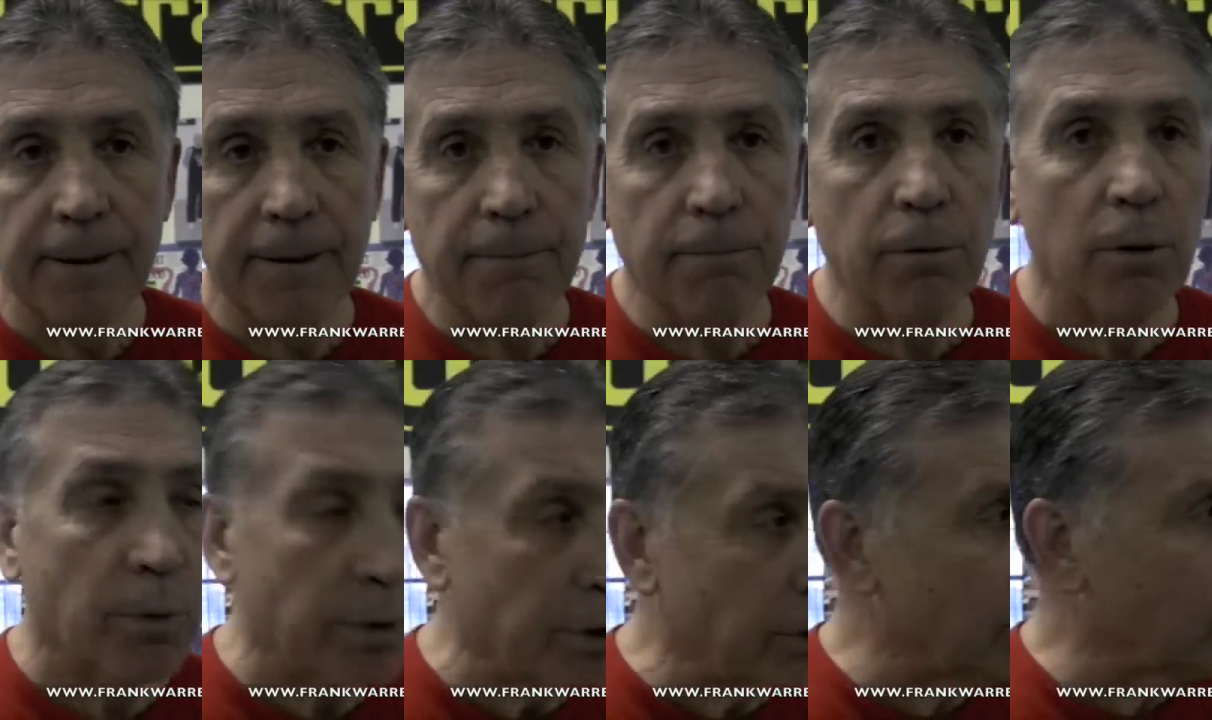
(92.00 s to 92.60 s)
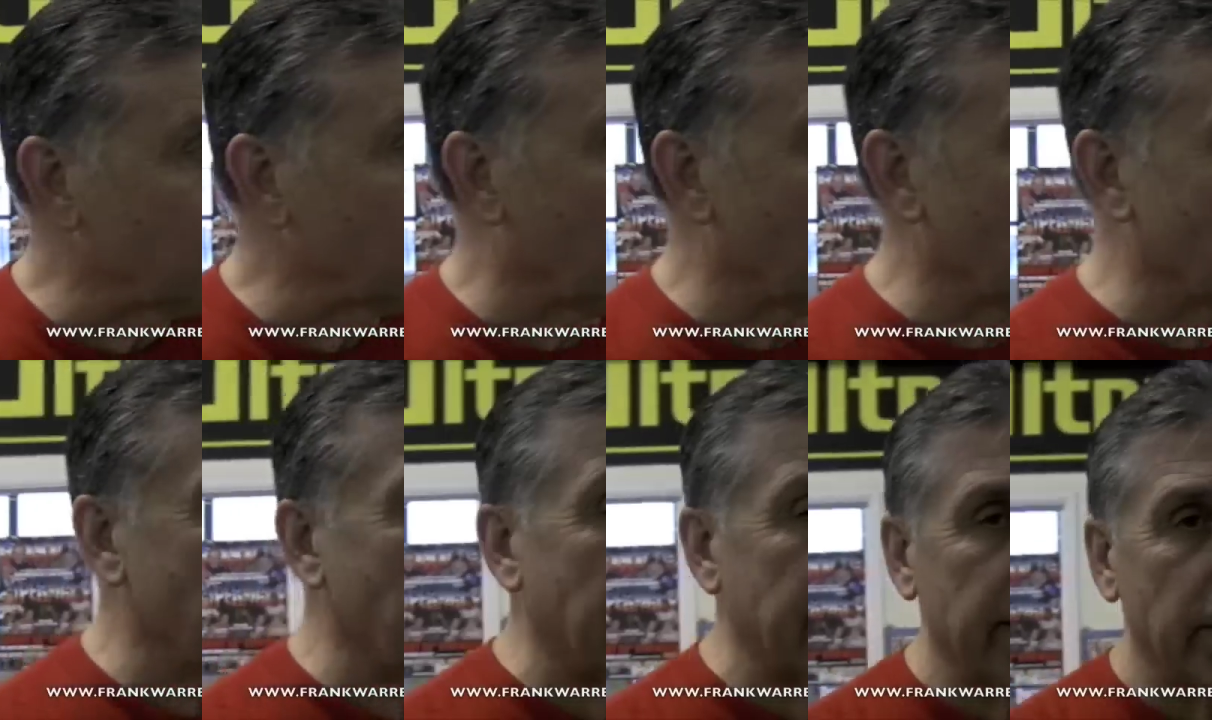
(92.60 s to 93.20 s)
Well, we just
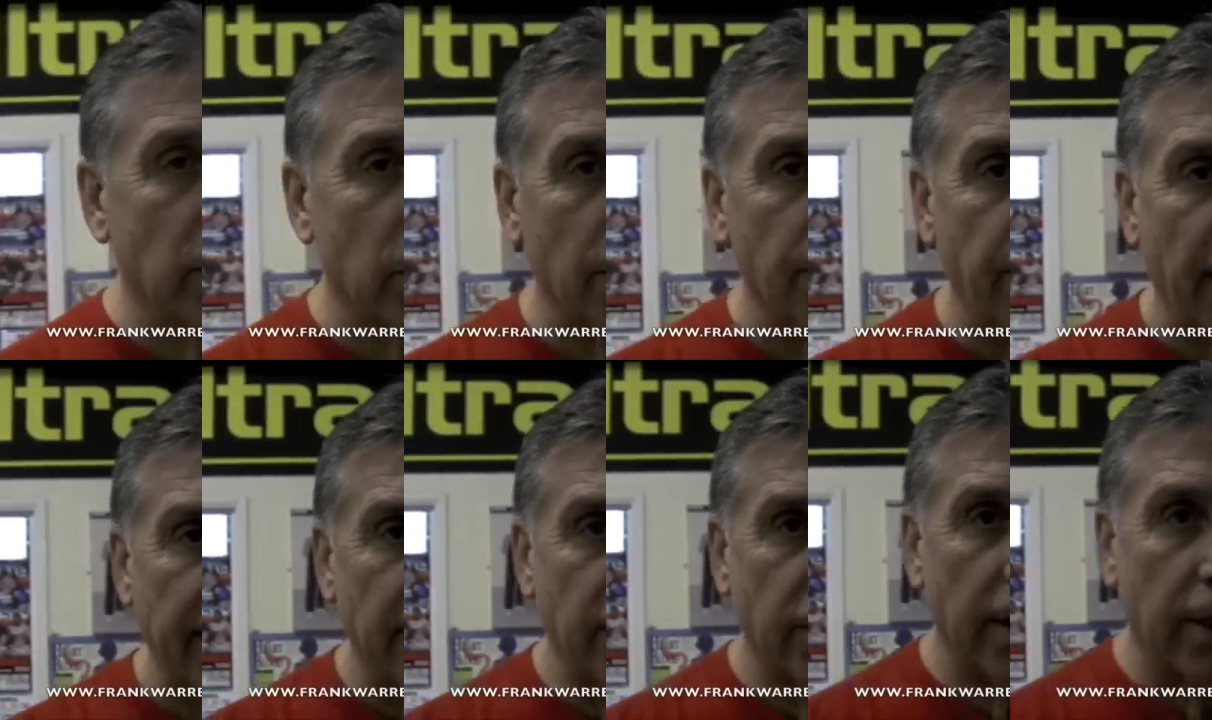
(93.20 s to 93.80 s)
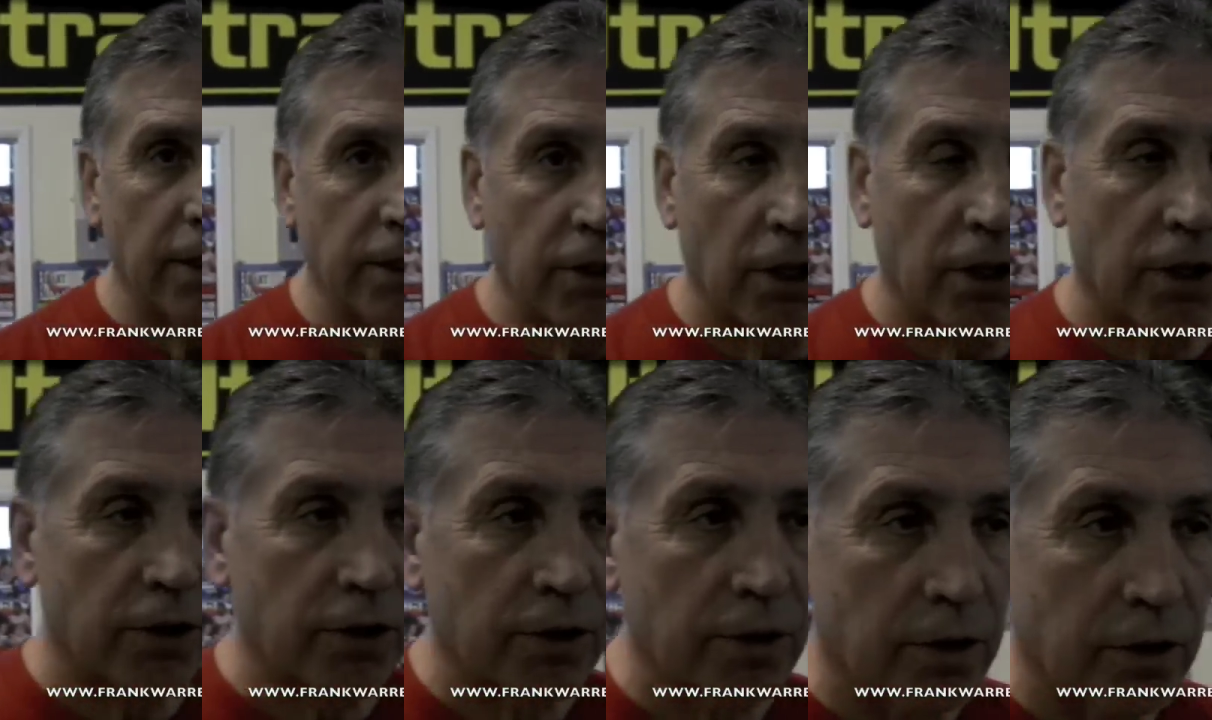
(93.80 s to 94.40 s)
work mainly on the basics,
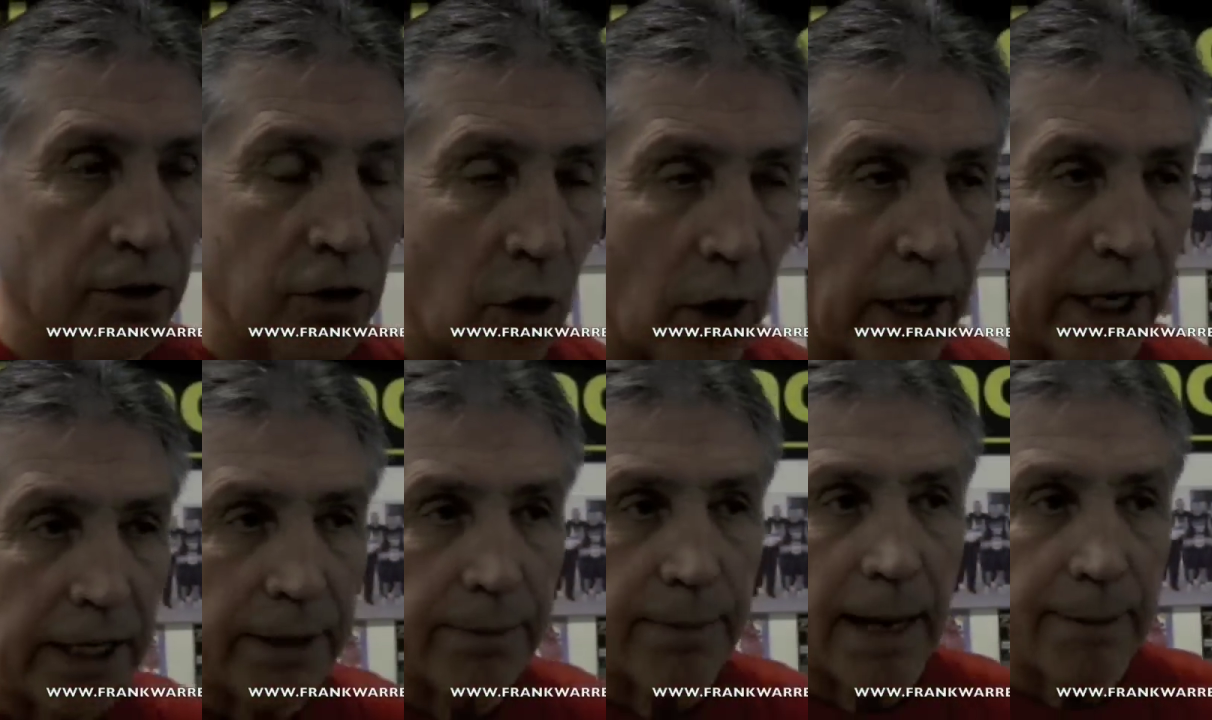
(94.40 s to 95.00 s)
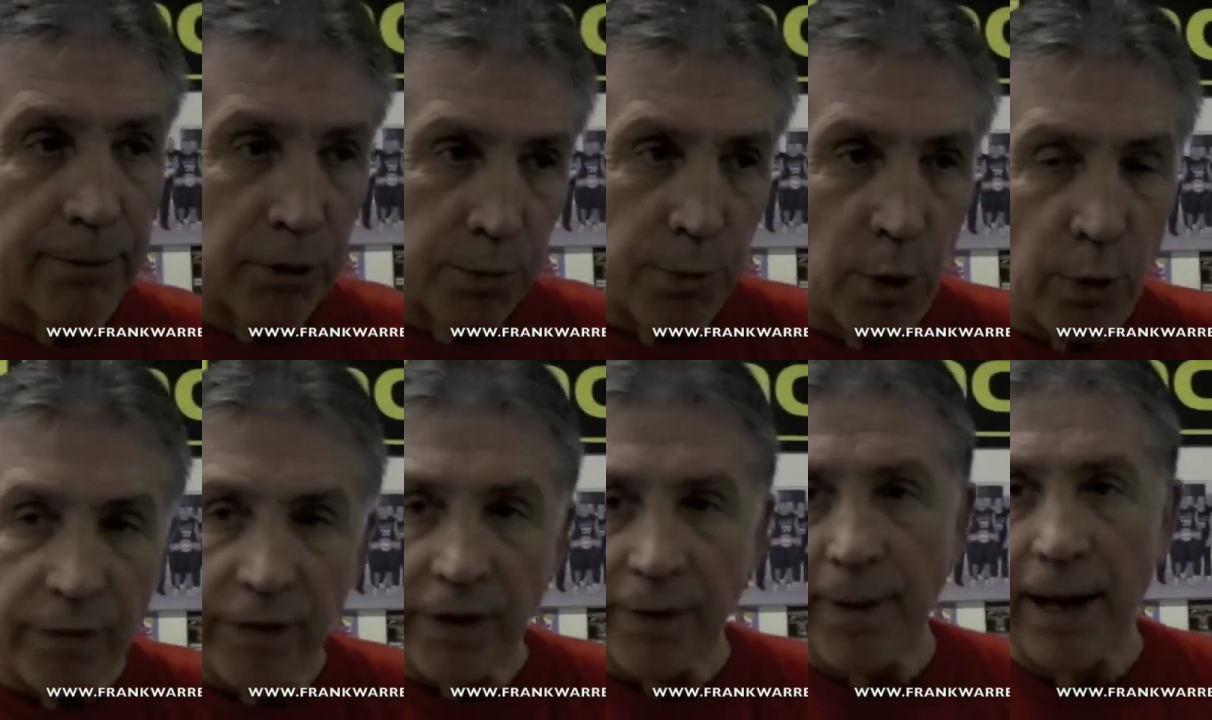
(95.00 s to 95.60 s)
uh, tidying him up,
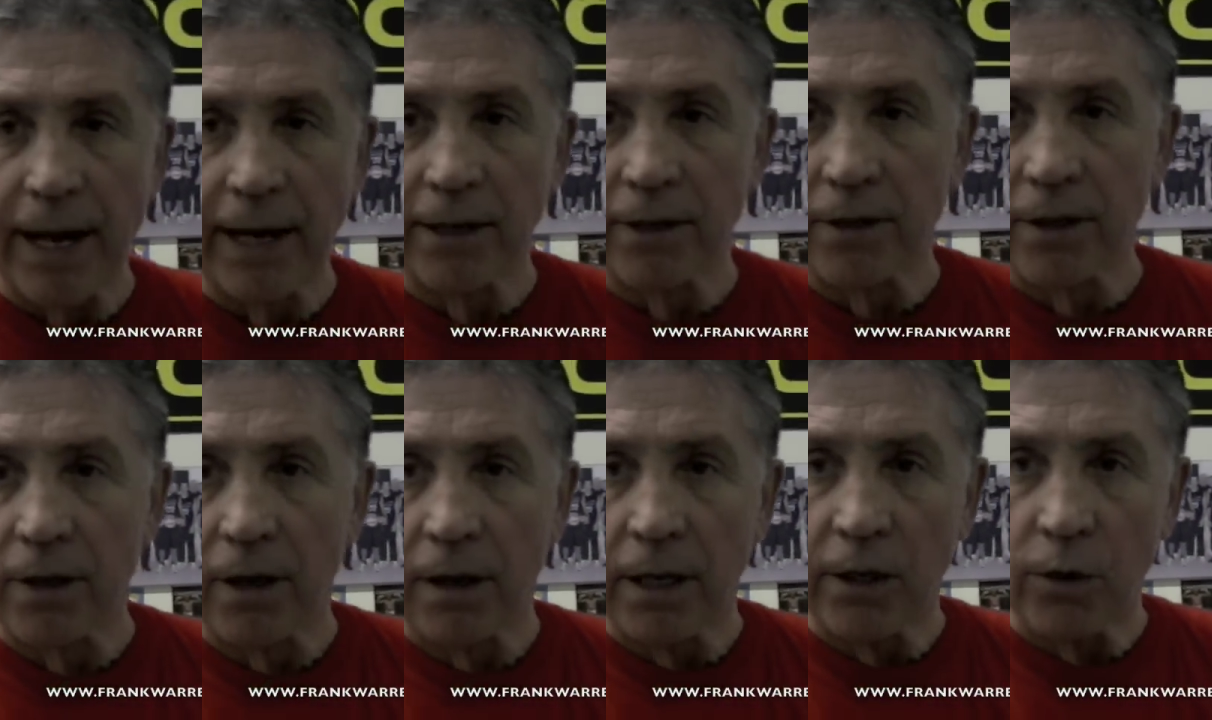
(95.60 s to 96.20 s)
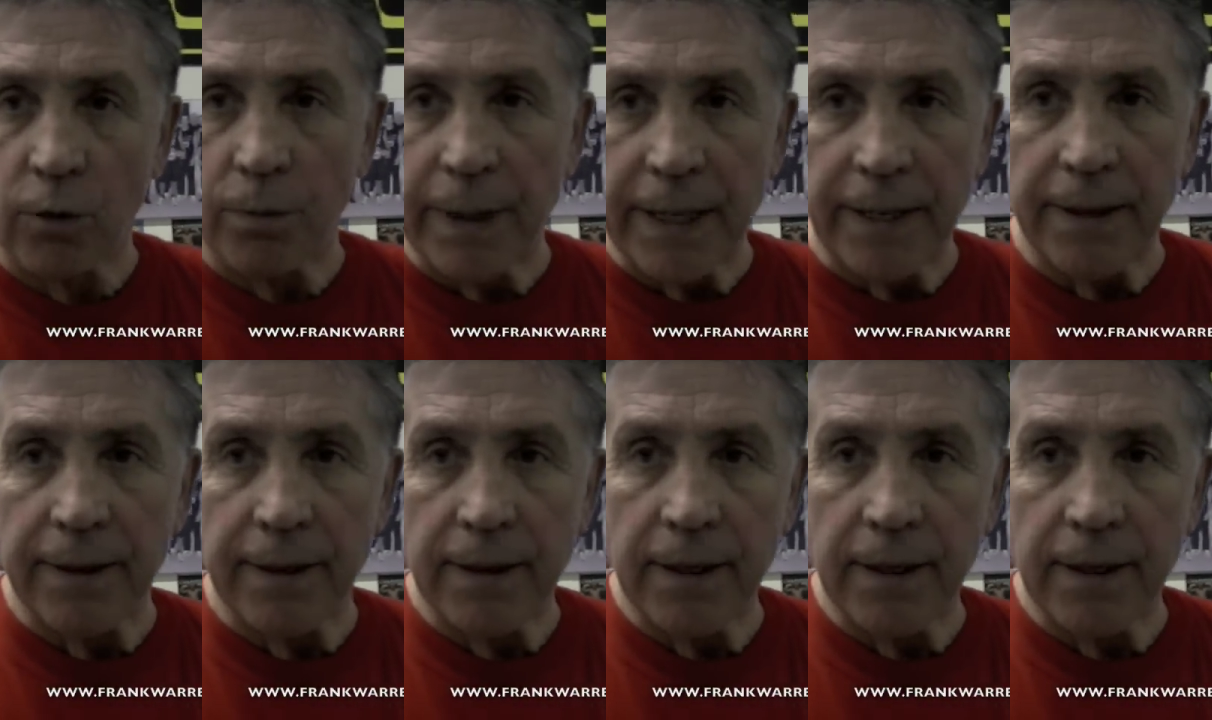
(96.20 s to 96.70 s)
smoothing him out a little bit.